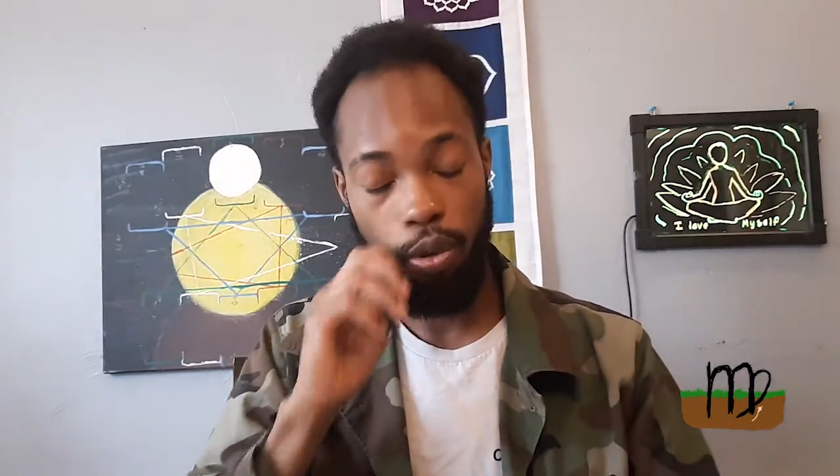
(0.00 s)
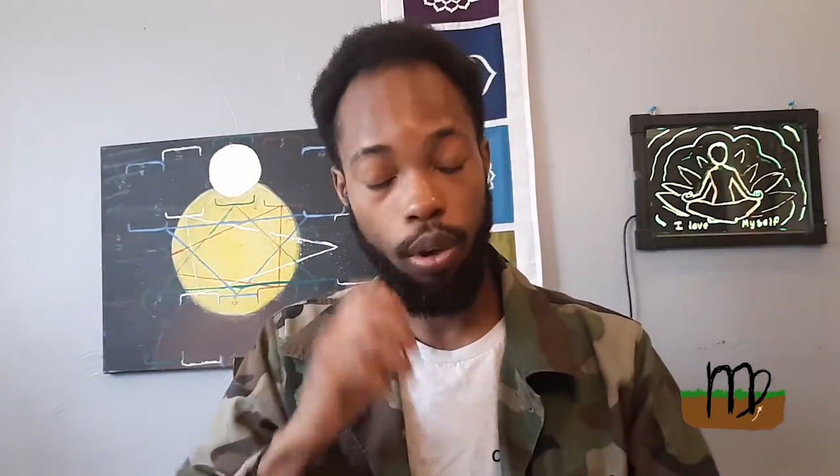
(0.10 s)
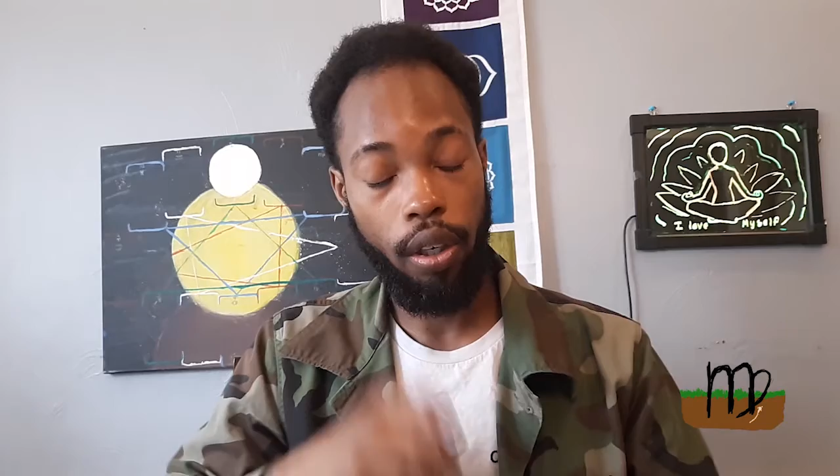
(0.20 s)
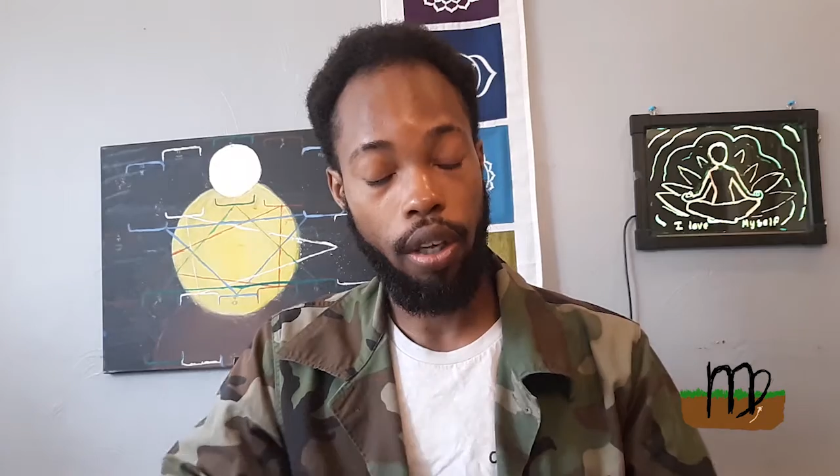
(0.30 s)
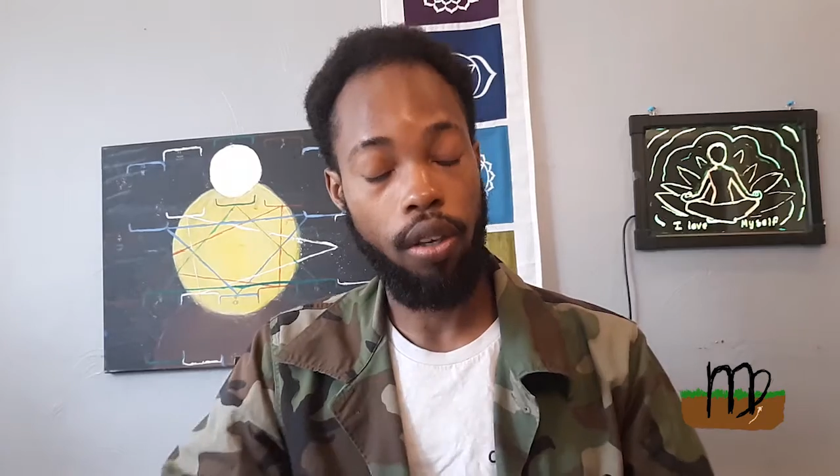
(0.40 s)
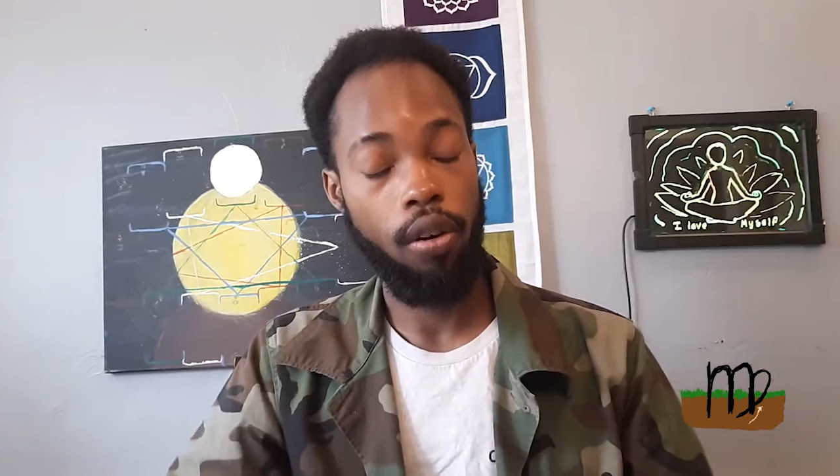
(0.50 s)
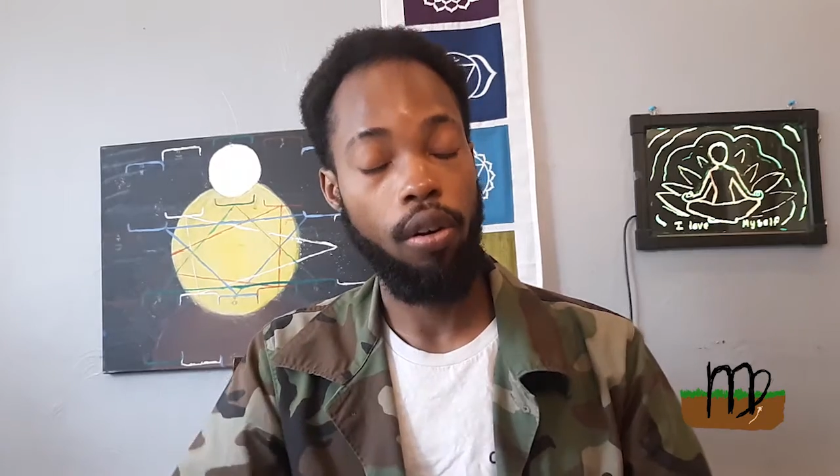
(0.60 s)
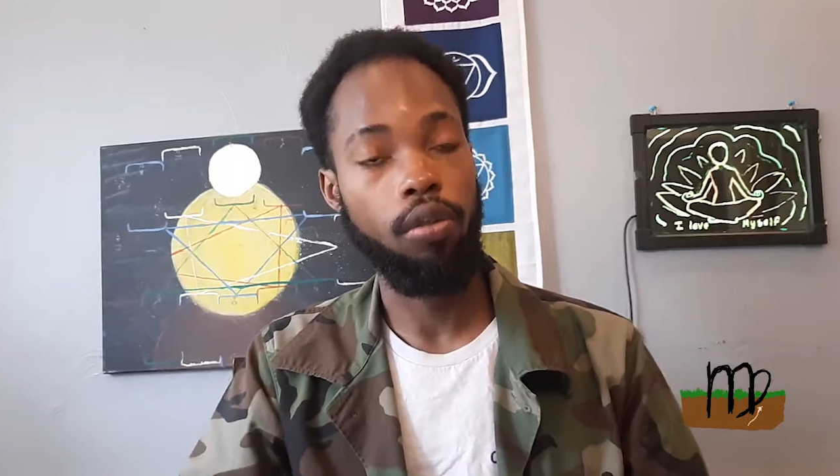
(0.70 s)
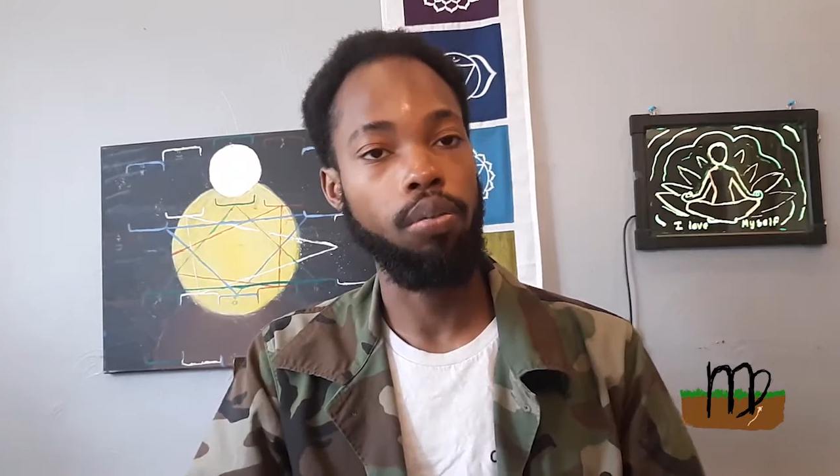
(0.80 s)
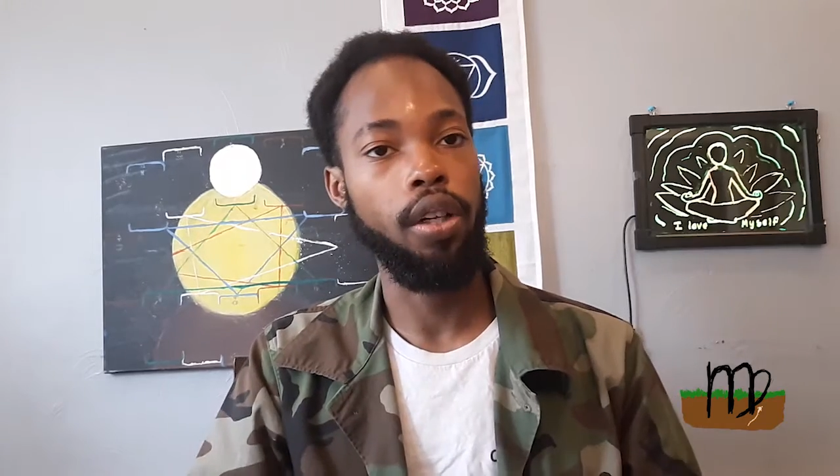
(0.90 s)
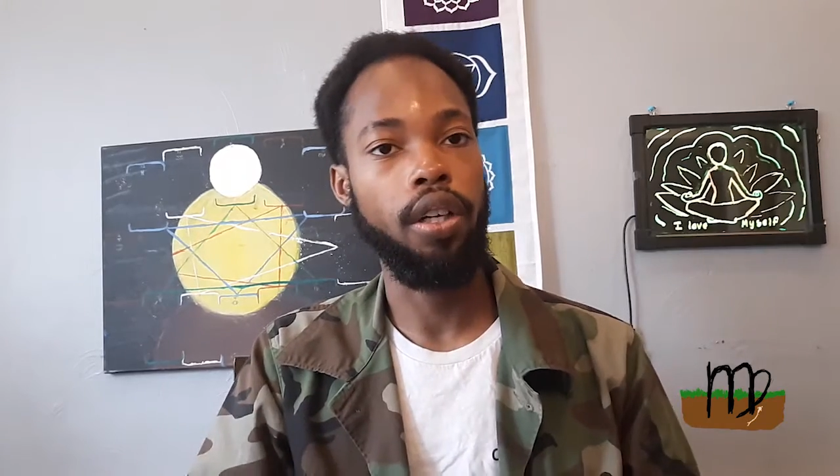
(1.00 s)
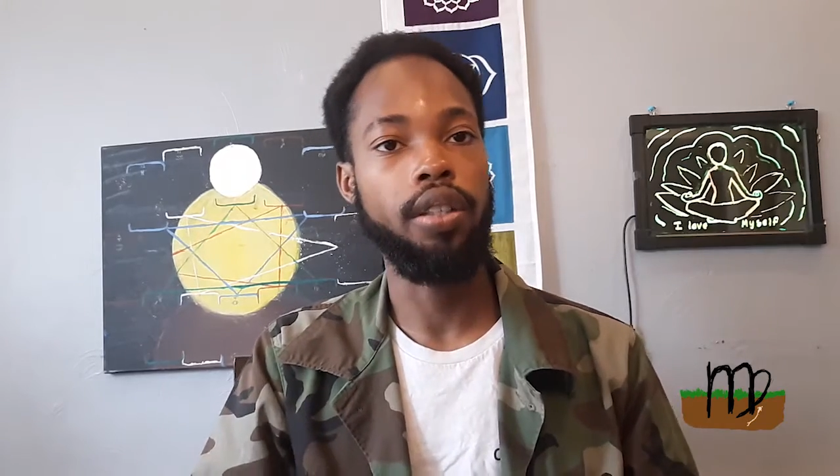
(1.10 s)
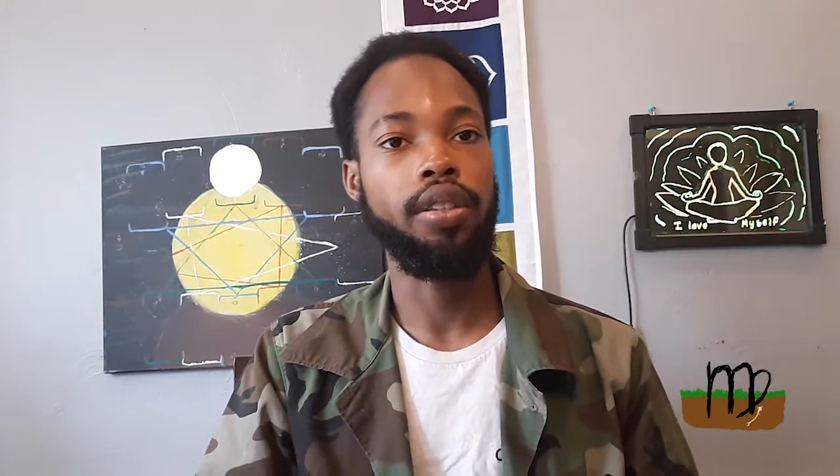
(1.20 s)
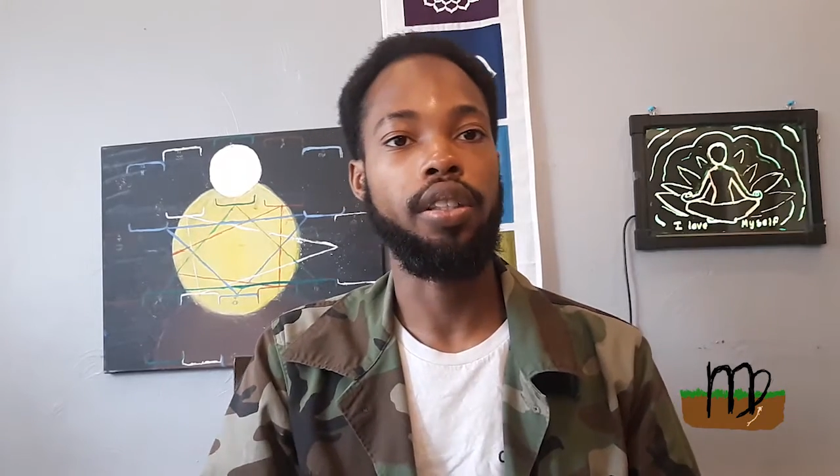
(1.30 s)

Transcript: for like your own place,